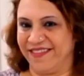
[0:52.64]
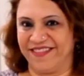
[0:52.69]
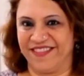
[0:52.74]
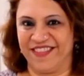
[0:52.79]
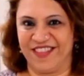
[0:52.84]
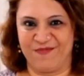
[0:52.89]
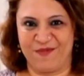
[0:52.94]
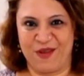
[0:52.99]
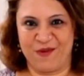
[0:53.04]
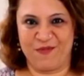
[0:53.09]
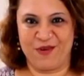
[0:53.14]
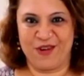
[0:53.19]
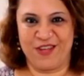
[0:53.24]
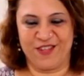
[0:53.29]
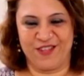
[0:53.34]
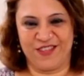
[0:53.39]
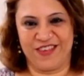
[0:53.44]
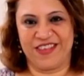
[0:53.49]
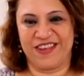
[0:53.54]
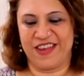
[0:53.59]
This
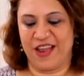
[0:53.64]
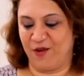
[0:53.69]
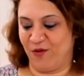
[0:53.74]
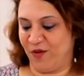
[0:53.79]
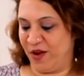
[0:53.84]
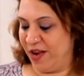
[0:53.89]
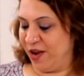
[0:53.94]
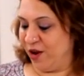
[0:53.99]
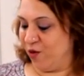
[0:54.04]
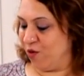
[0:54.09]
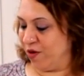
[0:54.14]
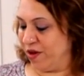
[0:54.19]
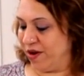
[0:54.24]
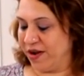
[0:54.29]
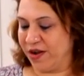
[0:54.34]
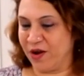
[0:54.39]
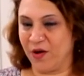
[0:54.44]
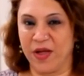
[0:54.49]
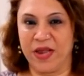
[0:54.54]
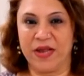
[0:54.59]
preparation is done only in
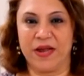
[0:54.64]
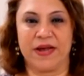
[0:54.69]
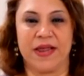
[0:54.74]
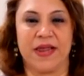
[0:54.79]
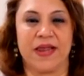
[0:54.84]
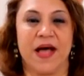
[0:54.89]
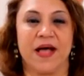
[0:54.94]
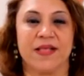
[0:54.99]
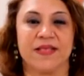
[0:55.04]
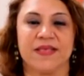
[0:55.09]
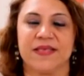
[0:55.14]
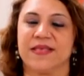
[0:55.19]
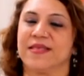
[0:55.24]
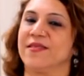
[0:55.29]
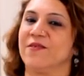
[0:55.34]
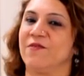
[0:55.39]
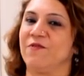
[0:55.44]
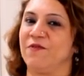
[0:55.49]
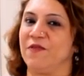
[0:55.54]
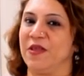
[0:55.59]
coconut oil. It enhances
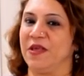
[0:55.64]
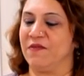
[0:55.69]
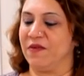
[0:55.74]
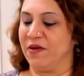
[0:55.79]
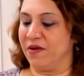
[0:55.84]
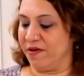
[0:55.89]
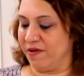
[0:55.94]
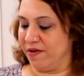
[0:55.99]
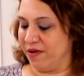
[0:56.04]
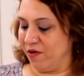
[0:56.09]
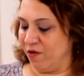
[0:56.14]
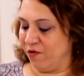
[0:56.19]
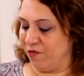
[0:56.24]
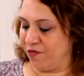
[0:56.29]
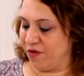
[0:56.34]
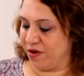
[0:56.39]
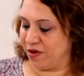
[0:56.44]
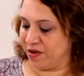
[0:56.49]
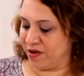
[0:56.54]
the flavor of it.